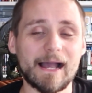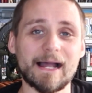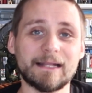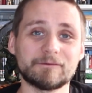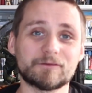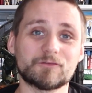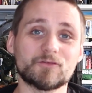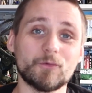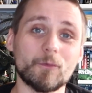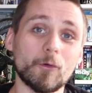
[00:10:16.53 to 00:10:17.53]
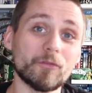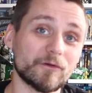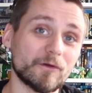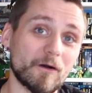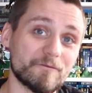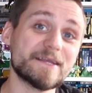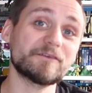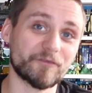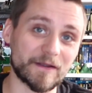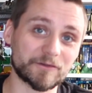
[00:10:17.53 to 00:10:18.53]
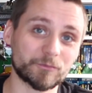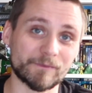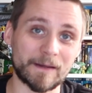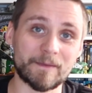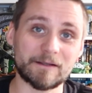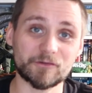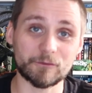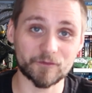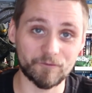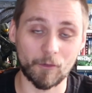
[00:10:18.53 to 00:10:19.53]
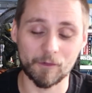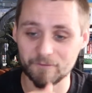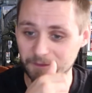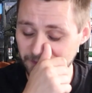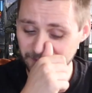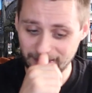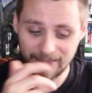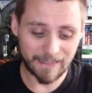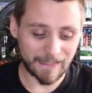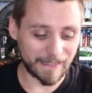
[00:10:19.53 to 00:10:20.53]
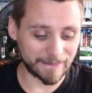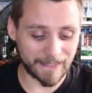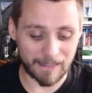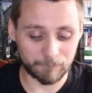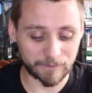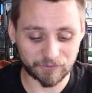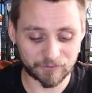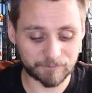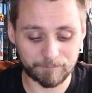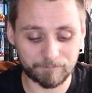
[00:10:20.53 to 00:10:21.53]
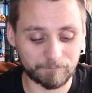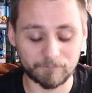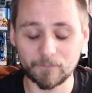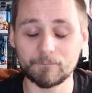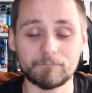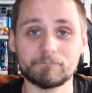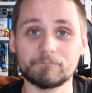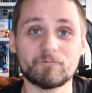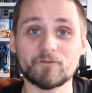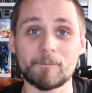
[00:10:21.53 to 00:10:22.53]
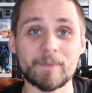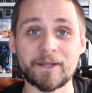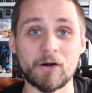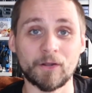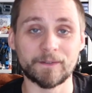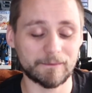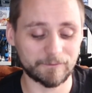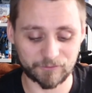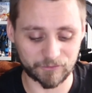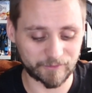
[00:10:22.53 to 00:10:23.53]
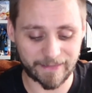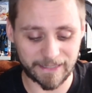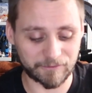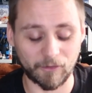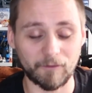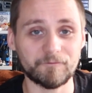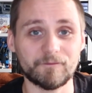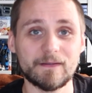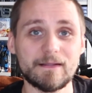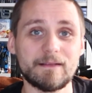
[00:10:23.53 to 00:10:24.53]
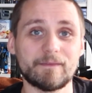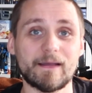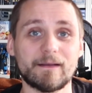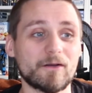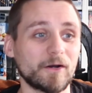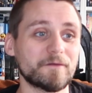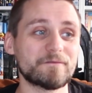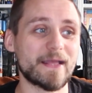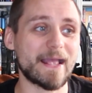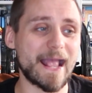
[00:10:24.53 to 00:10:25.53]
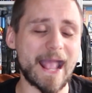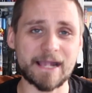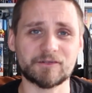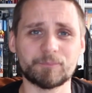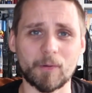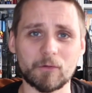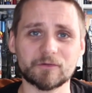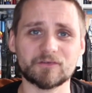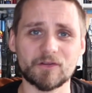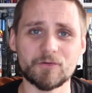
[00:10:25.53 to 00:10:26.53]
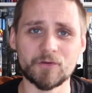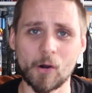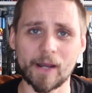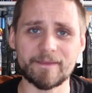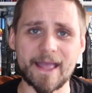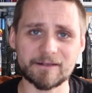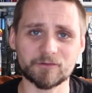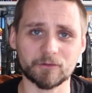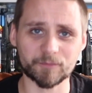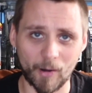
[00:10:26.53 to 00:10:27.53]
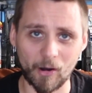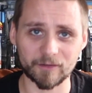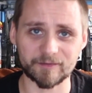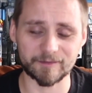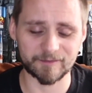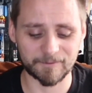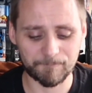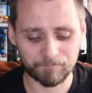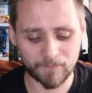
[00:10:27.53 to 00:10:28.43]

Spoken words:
And 2 other of his friends were around there, so there was 4 of us. And yeah, we just, from then on, just kicked off their kind of Xbox night, the Xbox parties.